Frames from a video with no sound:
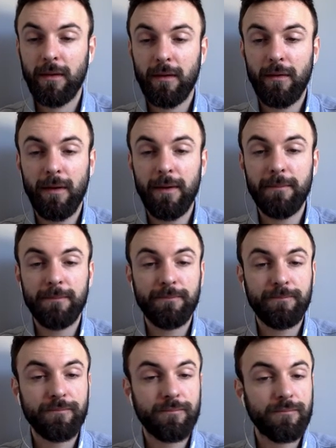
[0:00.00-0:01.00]
Right?
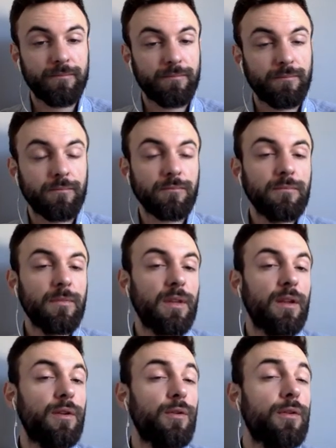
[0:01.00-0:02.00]

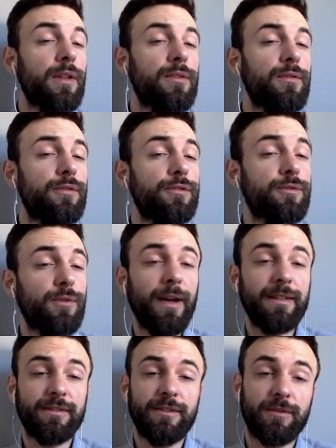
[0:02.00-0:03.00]
You can use
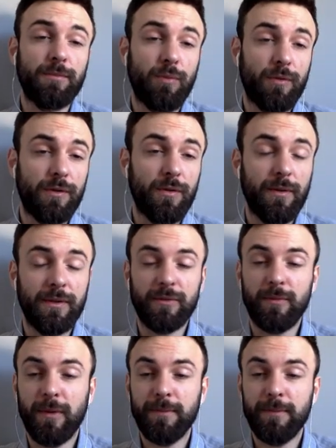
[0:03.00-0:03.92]
Unoesk's portal as well.